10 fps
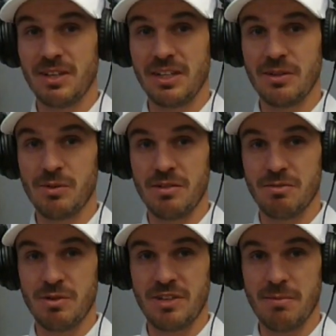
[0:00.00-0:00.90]
that we've
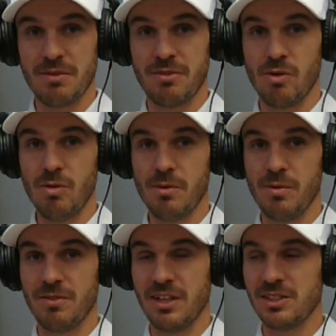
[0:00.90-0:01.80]
done before, but we've
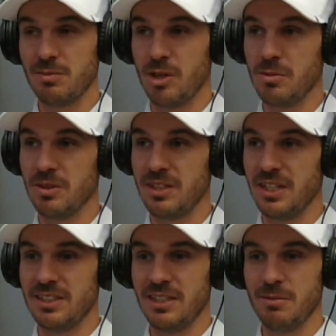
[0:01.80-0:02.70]
done some robot
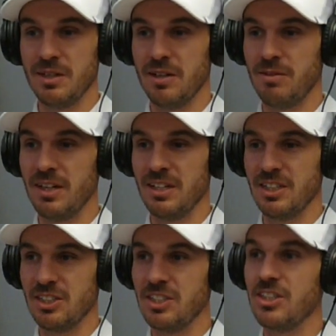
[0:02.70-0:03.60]
testing and we are ready to
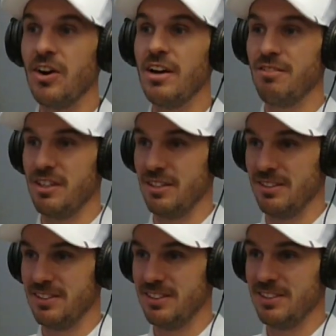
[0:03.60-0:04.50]
just dive in.
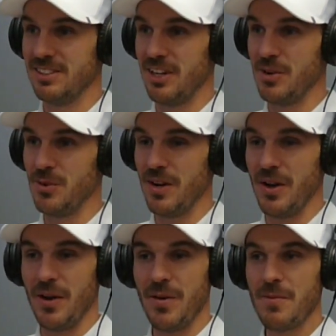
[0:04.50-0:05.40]

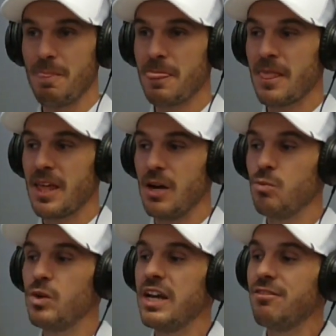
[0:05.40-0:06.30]
So
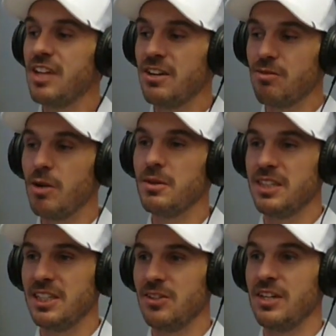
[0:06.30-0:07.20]
we have done the robot
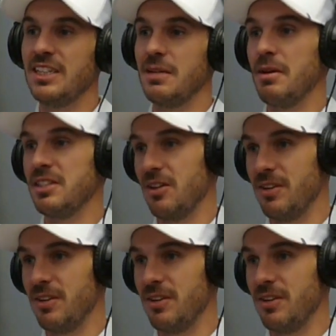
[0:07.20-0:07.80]
test on the SMS line.